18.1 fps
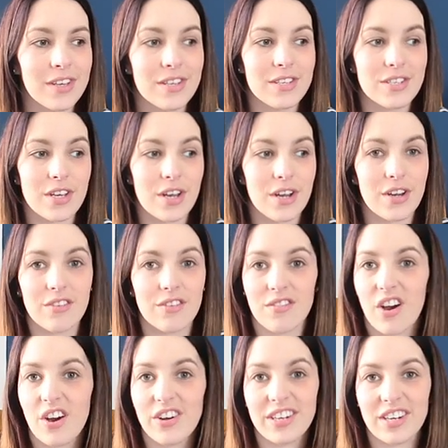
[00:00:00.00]
So
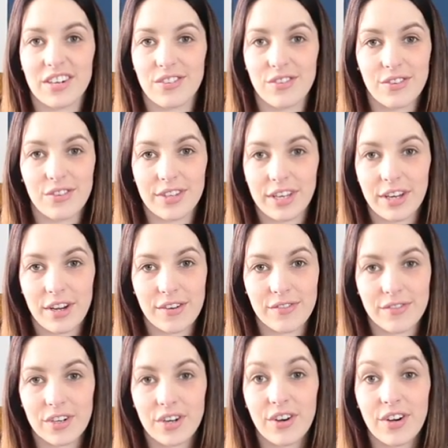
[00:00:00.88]
I had nothing
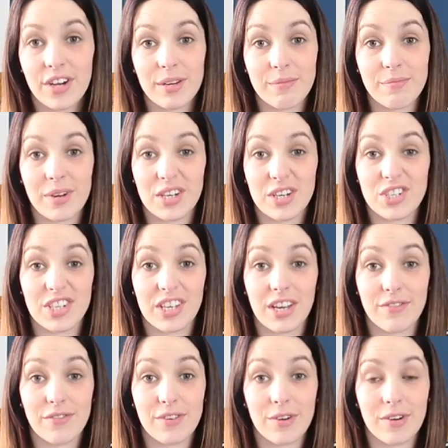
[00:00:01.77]
overnight, managed to
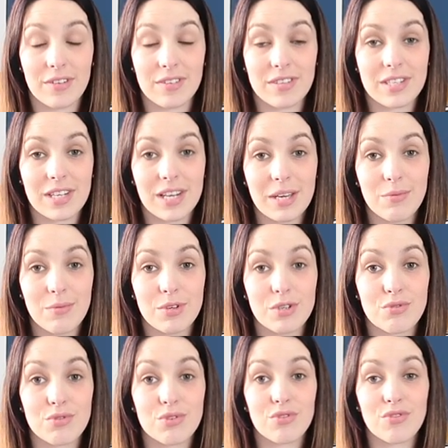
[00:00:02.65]
get a few hours sleep,
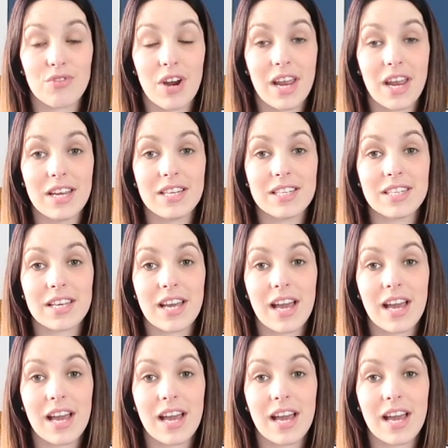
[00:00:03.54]
which was great,